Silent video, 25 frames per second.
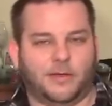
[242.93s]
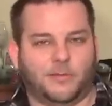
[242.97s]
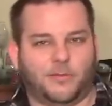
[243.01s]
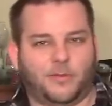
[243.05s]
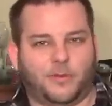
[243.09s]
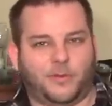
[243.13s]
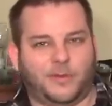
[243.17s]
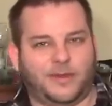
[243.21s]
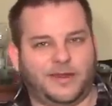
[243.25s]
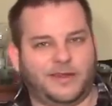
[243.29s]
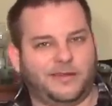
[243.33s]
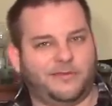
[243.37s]
but
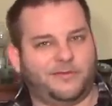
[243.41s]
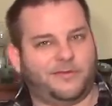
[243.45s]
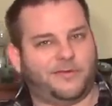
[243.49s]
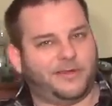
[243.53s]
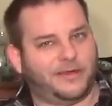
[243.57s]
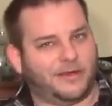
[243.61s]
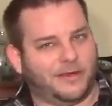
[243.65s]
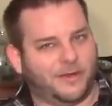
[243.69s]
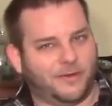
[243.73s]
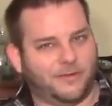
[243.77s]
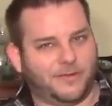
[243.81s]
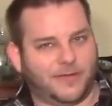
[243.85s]
we didn't really
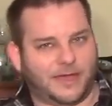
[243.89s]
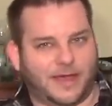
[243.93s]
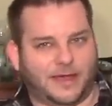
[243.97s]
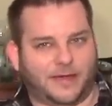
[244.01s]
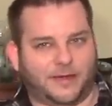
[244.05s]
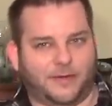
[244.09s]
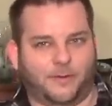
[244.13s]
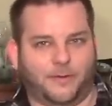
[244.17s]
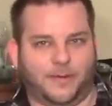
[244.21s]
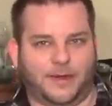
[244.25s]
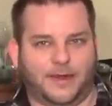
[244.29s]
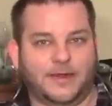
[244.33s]
know that
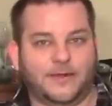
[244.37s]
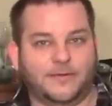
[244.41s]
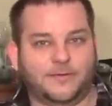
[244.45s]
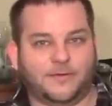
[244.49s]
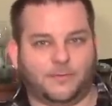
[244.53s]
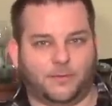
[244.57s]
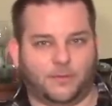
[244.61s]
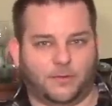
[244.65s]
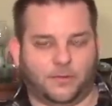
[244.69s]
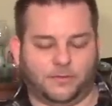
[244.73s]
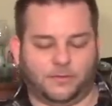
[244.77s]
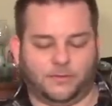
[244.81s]
going into
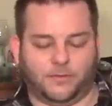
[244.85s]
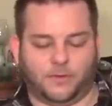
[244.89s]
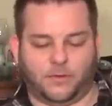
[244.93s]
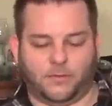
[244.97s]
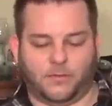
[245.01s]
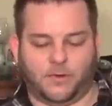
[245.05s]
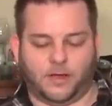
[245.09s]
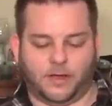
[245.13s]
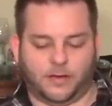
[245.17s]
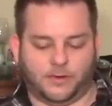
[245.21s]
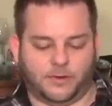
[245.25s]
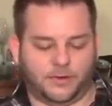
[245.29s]
World War
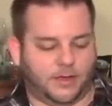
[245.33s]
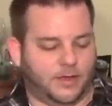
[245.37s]
One.